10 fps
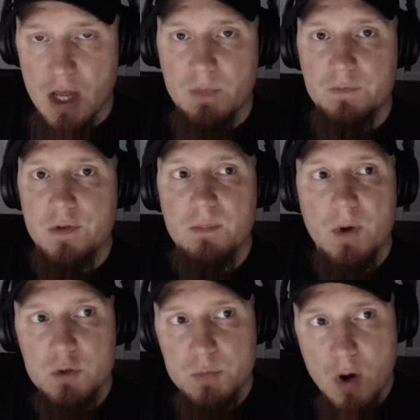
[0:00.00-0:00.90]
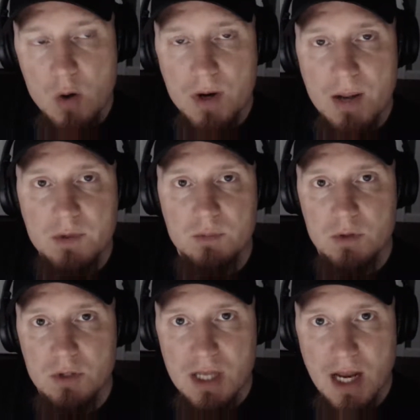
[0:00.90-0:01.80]
But for the most part, when I'm
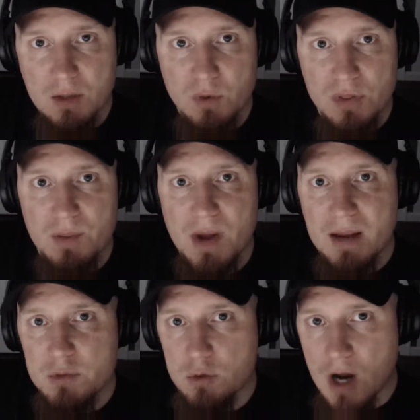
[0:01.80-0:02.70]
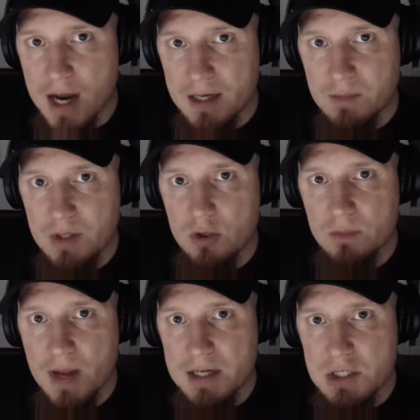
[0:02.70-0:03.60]
communicating with them, I'm trying to mirror
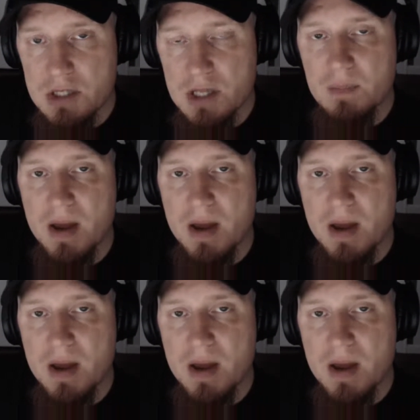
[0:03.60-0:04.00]
and match them.